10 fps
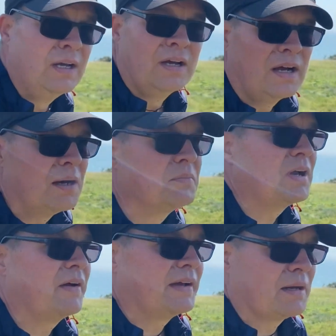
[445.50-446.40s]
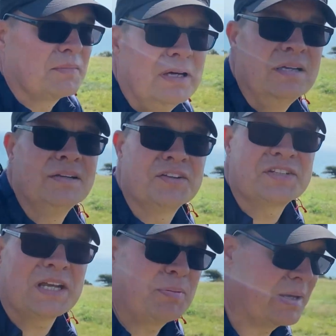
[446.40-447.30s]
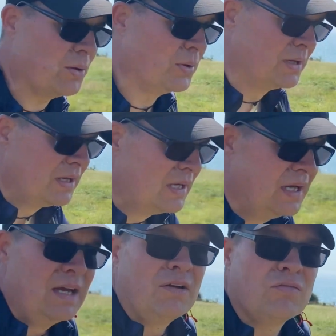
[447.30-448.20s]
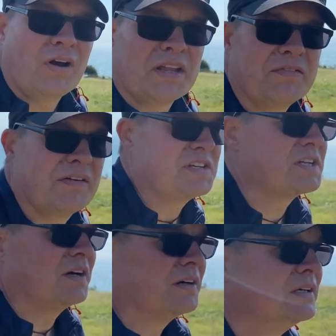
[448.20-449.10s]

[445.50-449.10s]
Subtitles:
I'm going up a steep hill right at the very start.